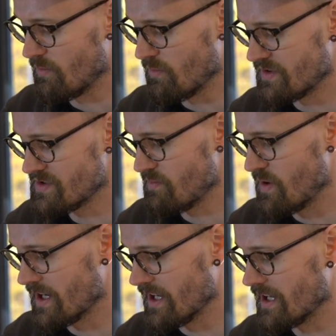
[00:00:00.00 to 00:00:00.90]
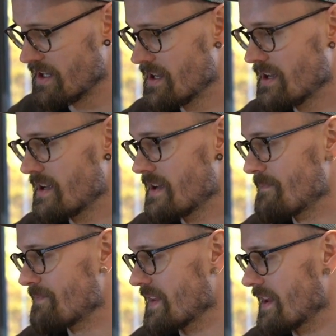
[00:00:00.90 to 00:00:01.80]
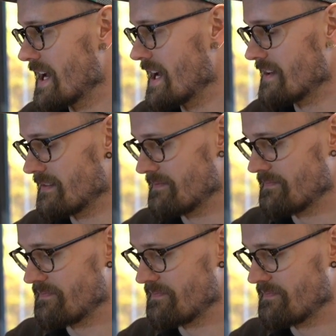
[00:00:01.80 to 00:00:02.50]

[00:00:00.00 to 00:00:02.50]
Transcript: with some wenge, and